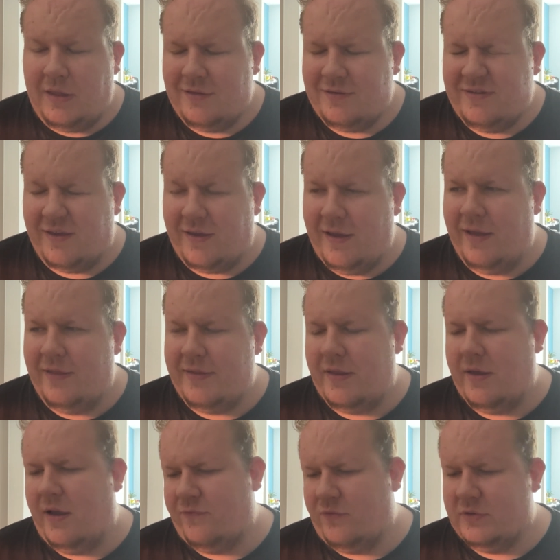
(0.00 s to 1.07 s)
So yeah, and
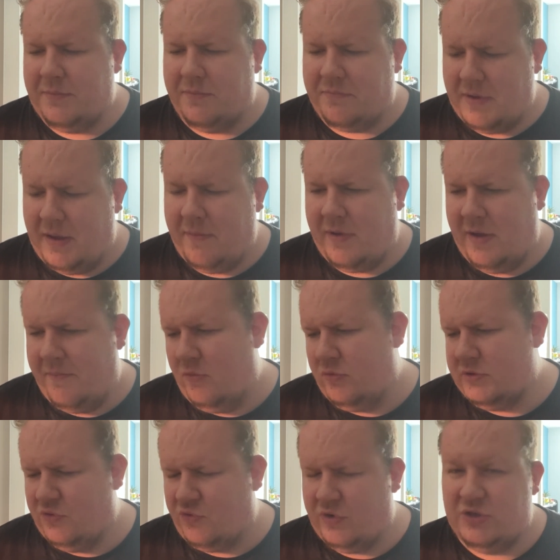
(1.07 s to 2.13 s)
then afterwards I'm
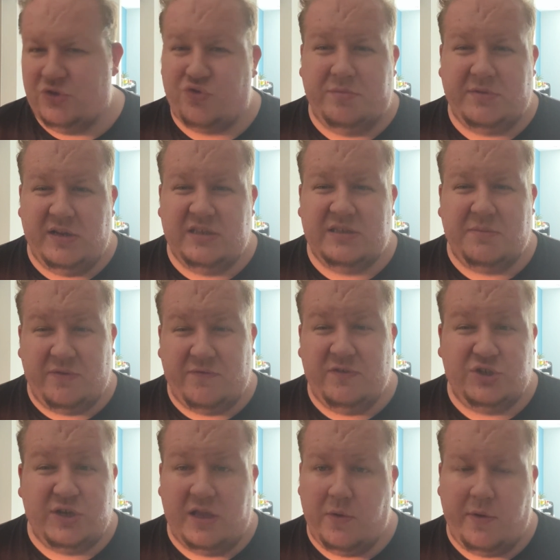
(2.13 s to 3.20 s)
also trying to script edit something for
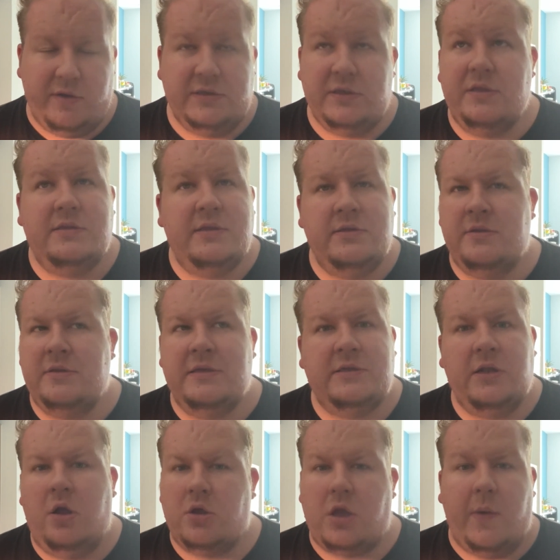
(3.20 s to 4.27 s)
January. So there's a
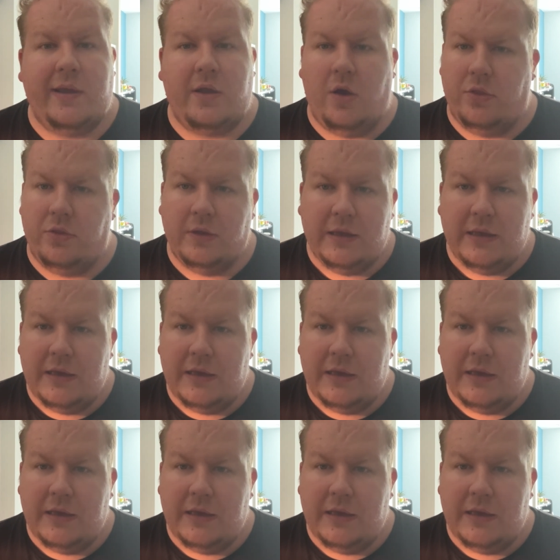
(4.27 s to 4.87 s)
lot going on.